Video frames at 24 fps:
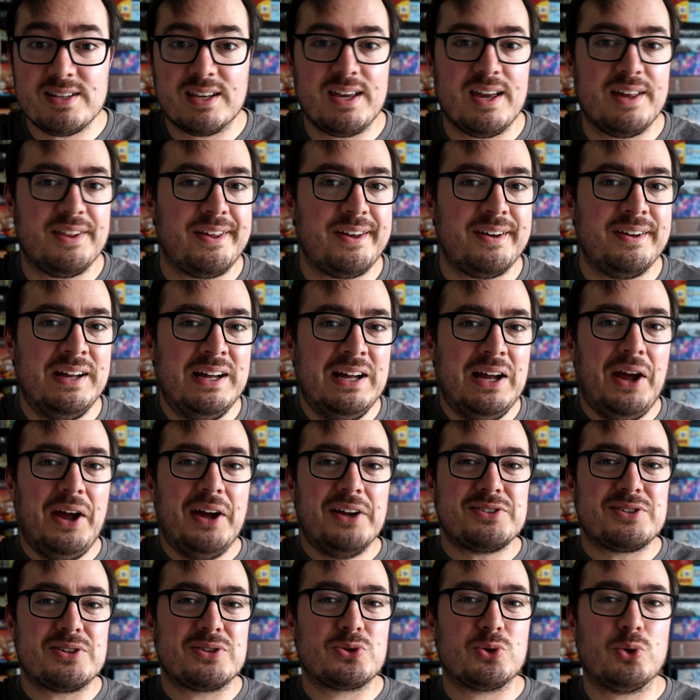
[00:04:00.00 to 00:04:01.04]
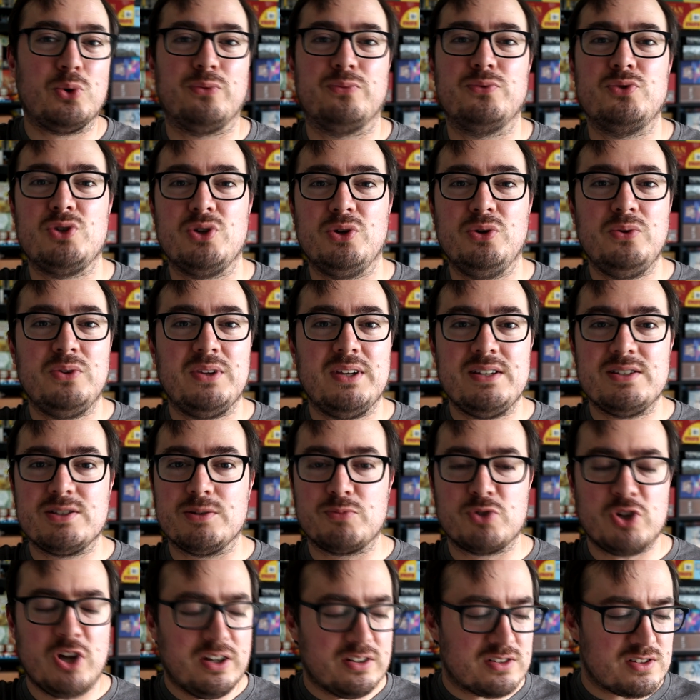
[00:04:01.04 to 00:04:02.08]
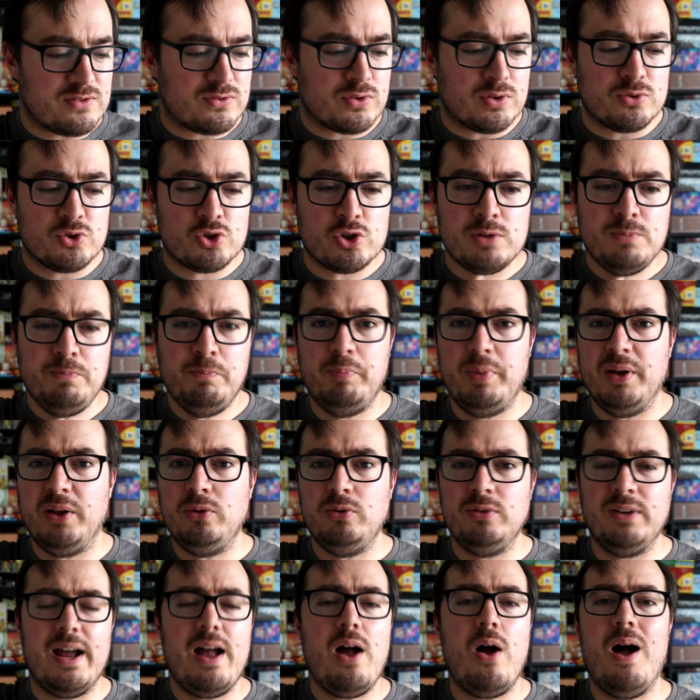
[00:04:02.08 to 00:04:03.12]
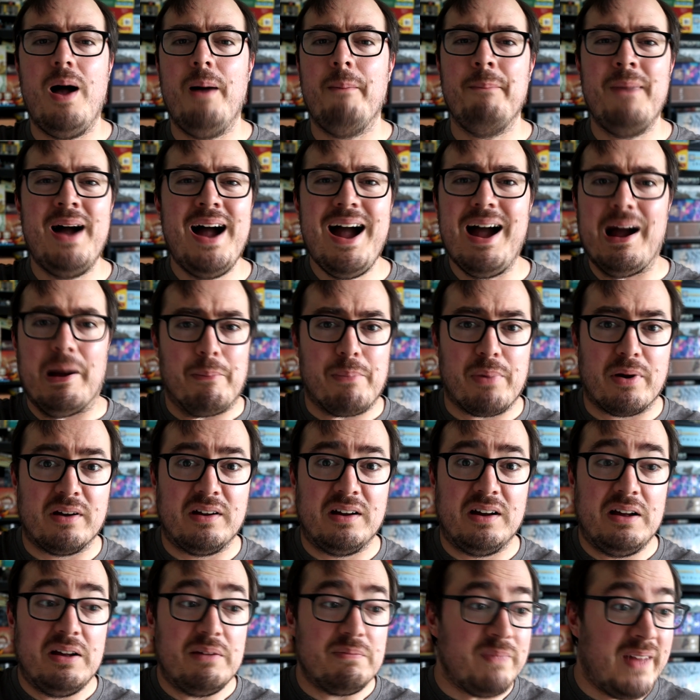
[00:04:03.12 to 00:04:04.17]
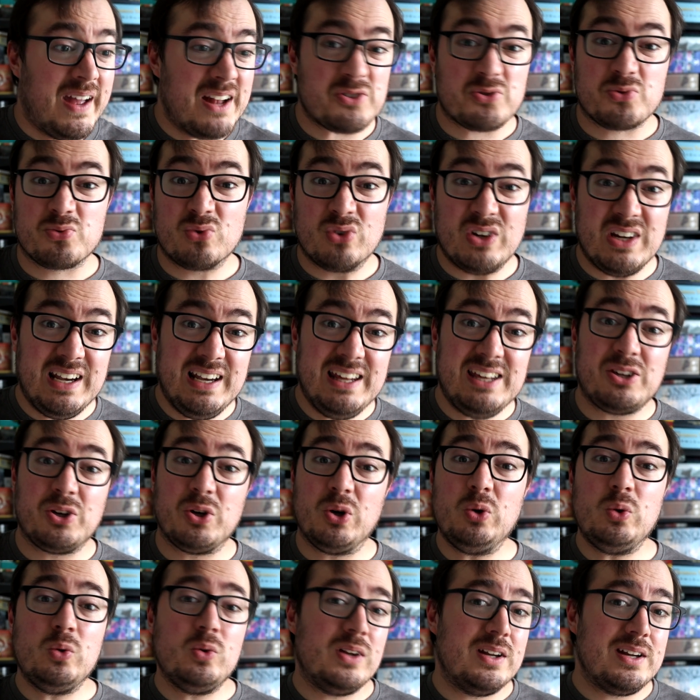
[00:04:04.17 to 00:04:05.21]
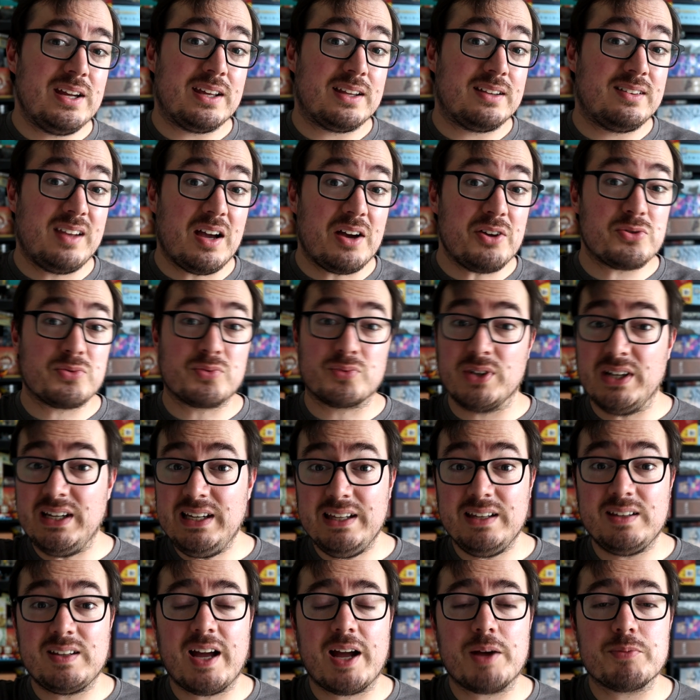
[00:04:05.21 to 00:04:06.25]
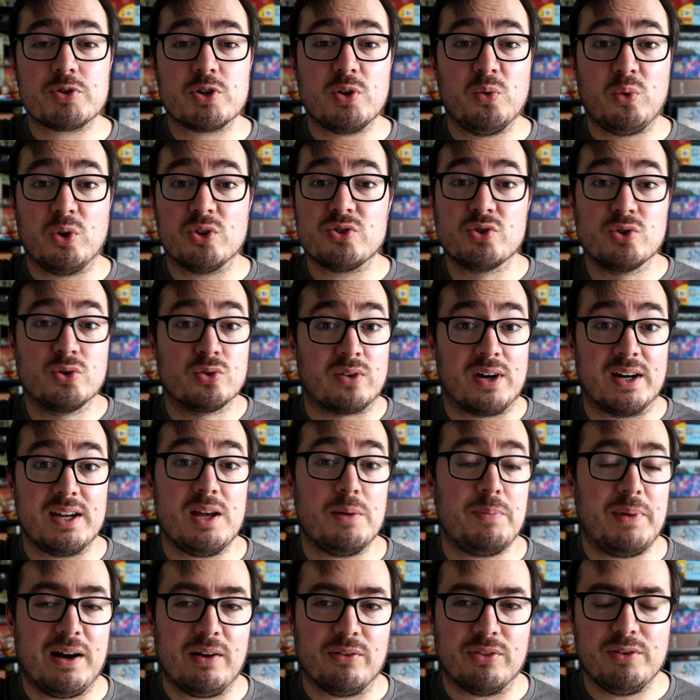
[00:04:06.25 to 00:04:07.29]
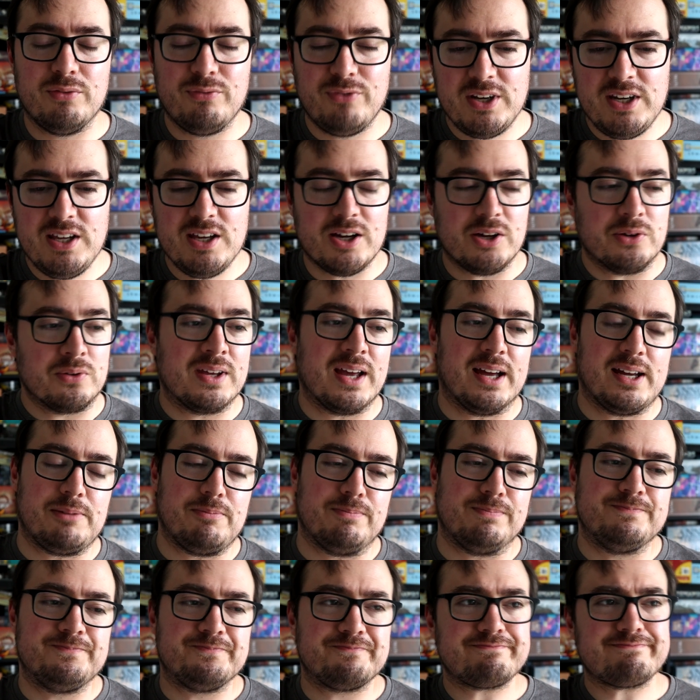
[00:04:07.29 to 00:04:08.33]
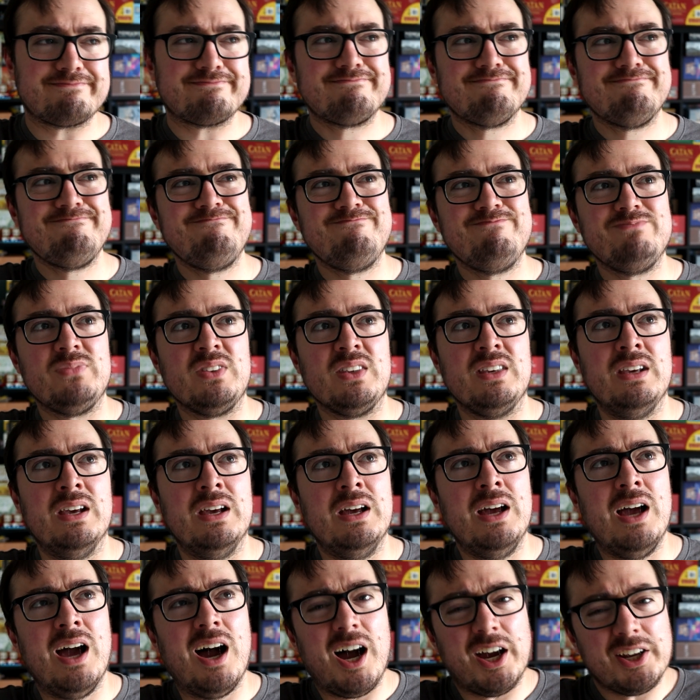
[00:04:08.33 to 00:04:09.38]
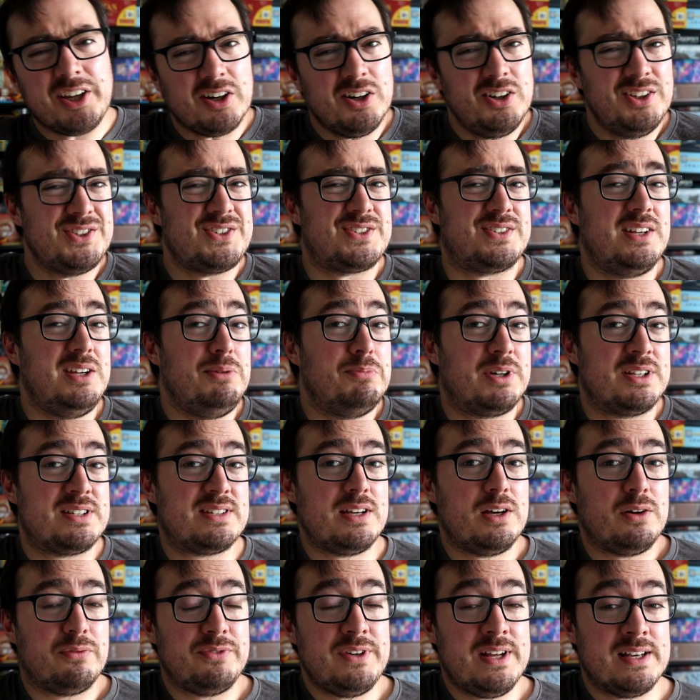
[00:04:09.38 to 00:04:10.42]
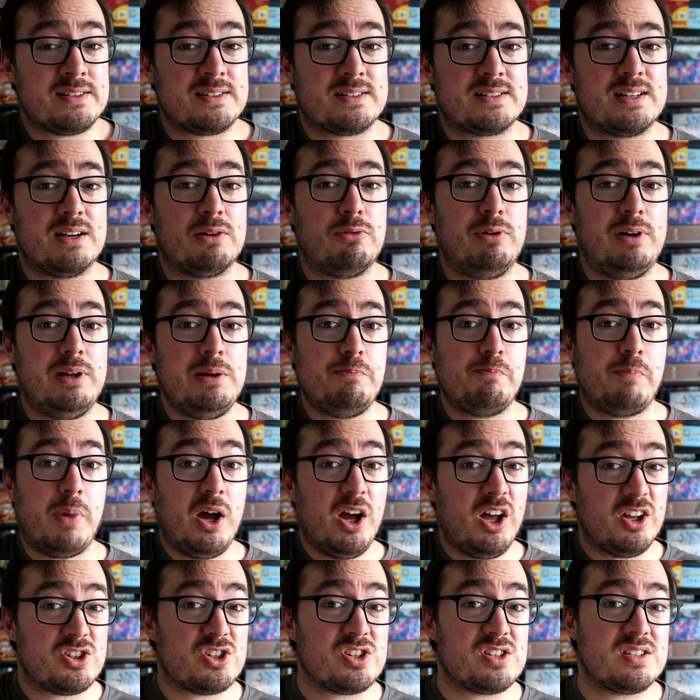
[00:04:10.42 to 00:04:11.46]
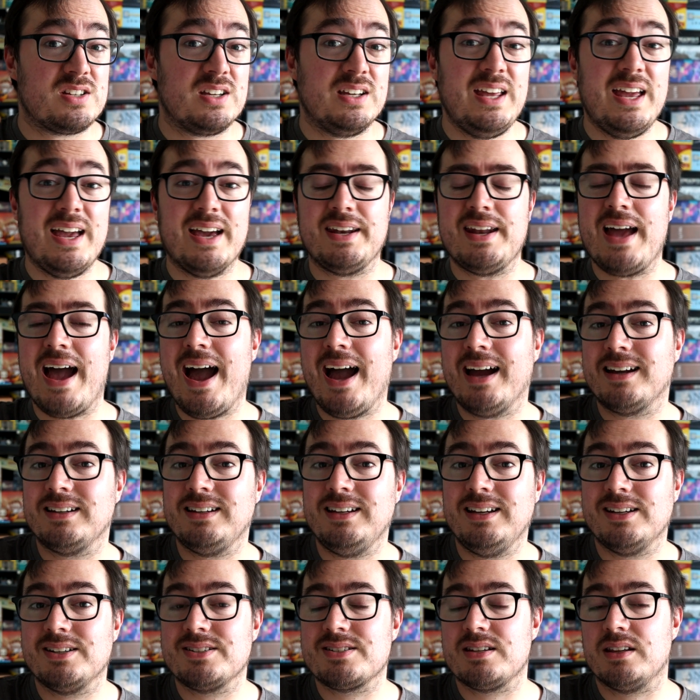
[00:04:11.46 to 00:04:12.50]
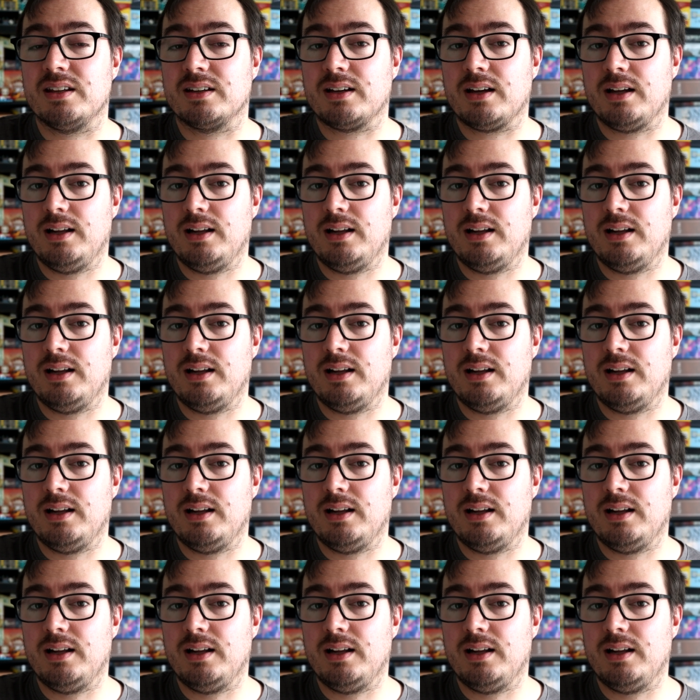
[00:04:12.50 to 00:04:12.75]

together to sort of do these objectives and just build out a map. That's really cool, and it does really capture what's great about the video game. I can't see myself necessarily purchasing it and adding it to the